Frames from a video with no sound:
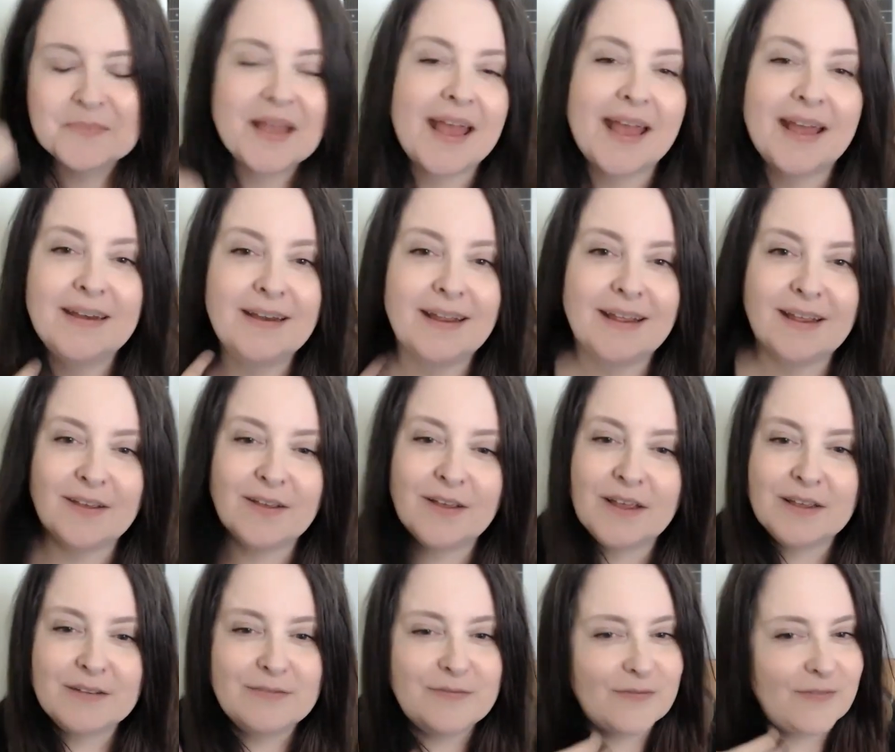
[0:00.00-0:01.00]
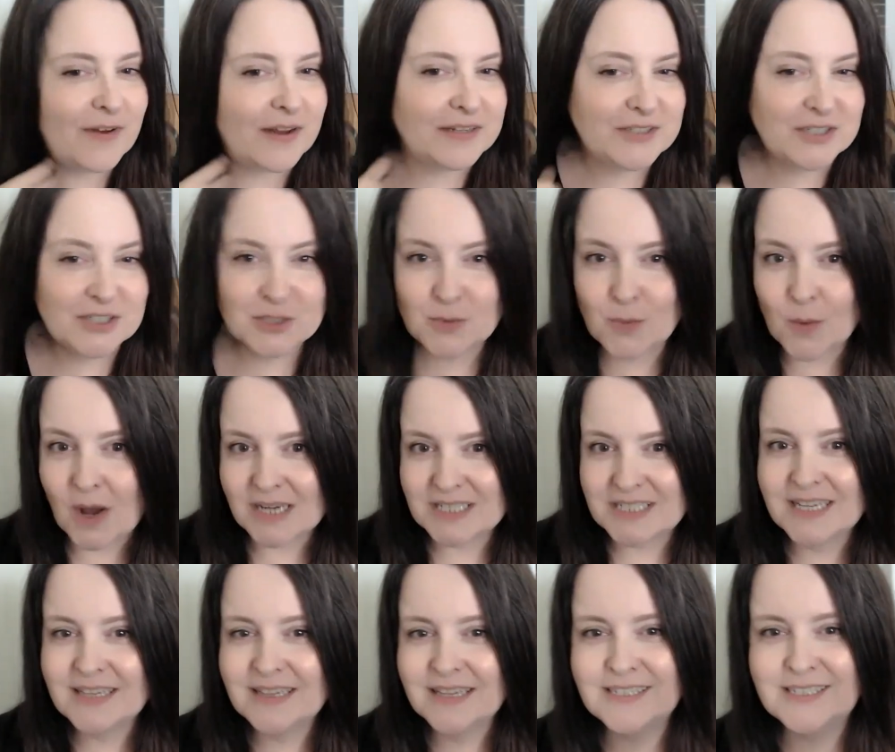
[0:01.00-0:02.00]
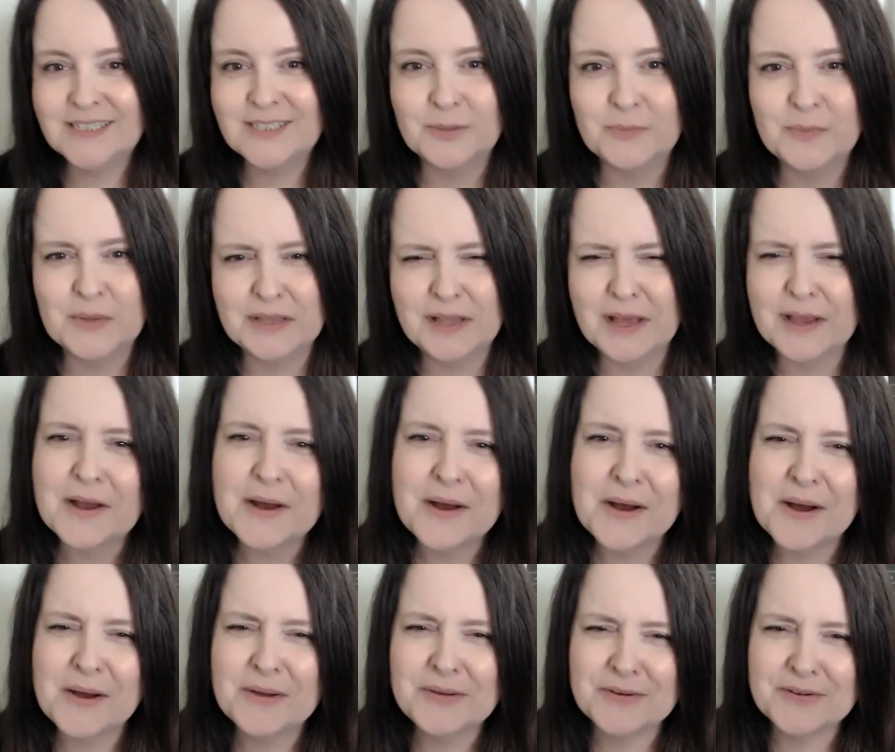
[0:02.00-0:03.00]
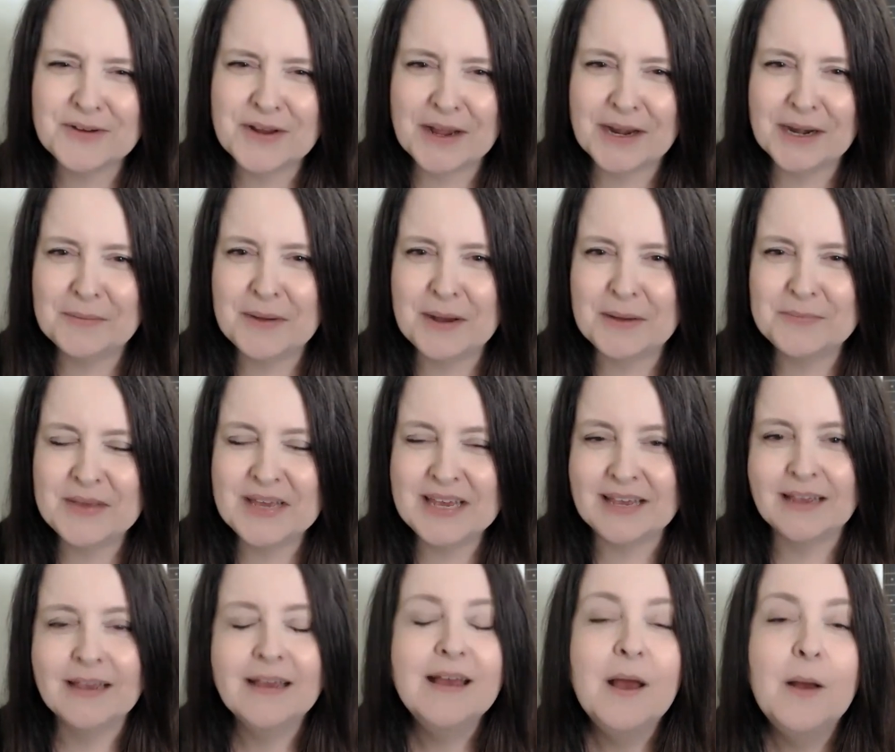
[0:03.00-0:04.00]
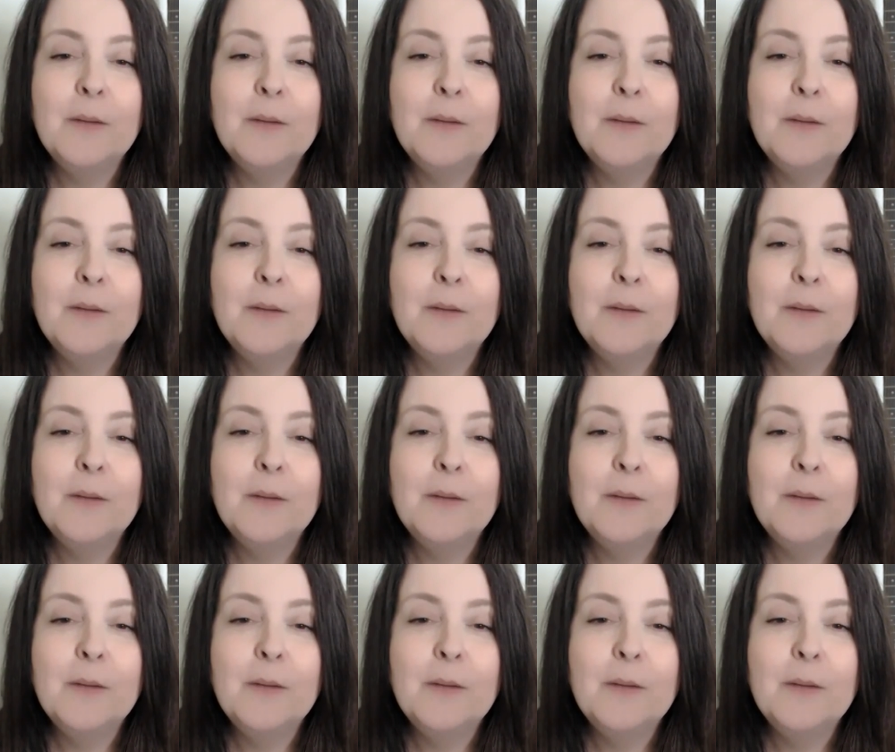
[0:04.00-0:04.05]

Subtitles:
and if she's watching this, she'll be like, oh, you're talking about me.